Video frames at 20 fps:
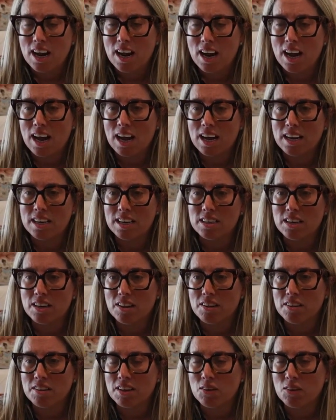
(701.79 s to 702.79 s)
and
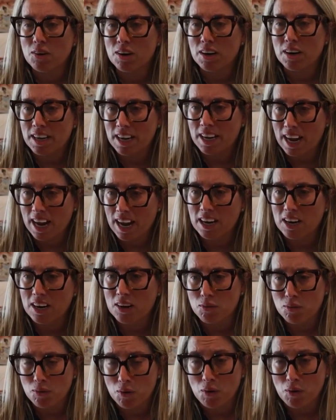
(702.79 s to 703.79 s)
the organic
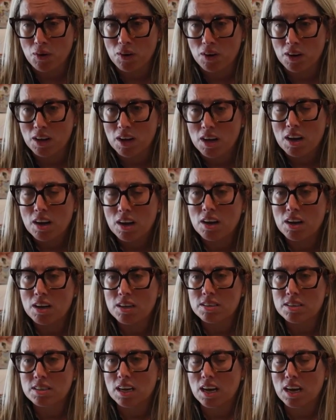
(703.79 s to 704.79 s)
role,
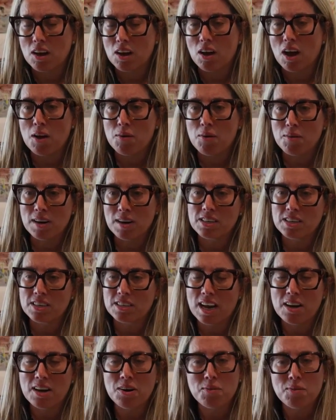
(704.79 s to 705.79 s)
because I
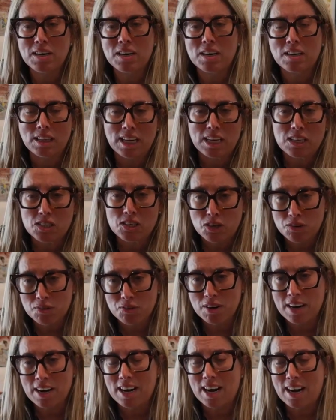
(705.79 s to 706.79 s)
don't want to glaze over
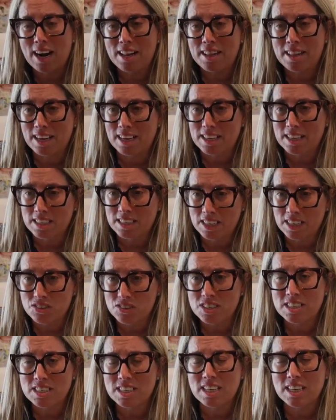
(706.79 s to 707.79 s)
it, and I think it's
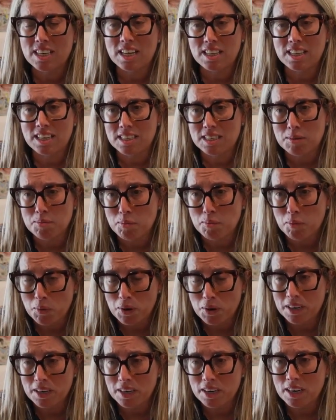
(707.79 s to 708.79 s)
interesting and I think it's
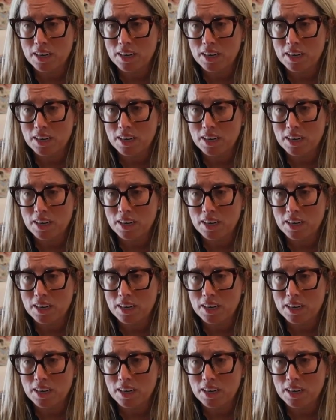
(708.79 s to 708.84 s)
important.